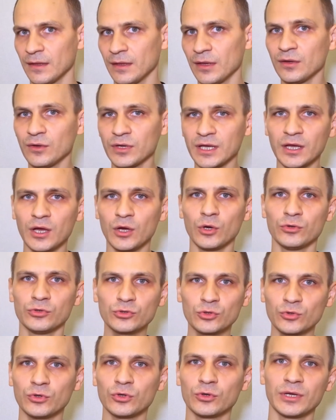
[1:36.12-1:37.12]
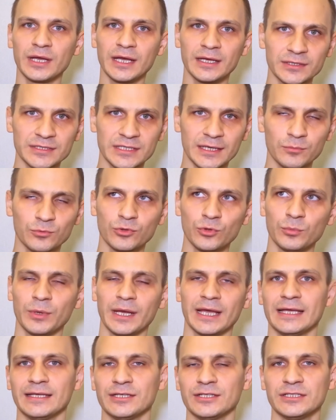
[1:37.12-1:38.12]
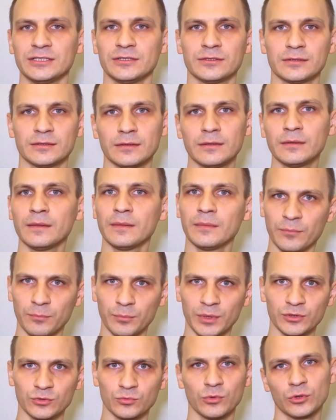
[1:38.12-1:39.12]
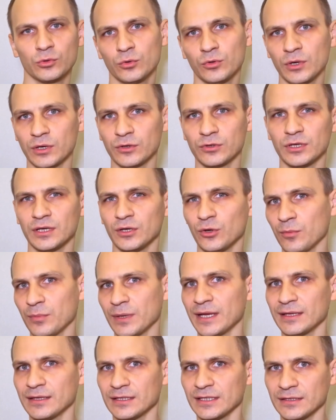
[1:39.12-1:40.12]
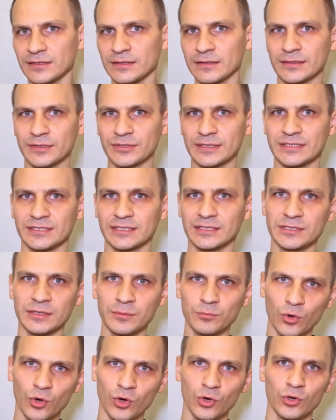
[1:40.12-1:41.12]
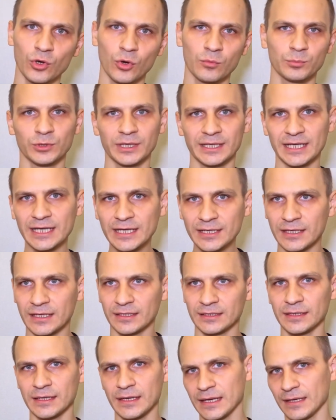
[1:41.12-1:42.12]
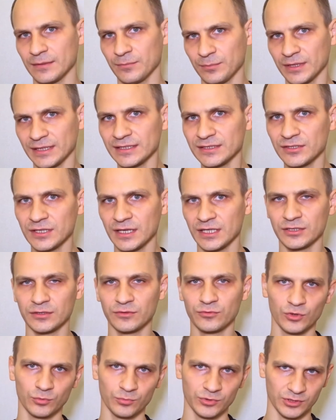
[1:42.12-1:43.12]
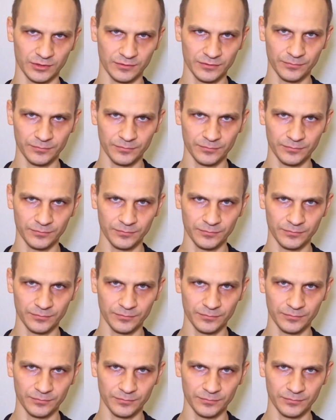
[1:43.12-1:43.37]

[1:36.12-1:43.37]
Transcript: You can also create subdomains, but we do not recommend this. This is a more complicated administrative option.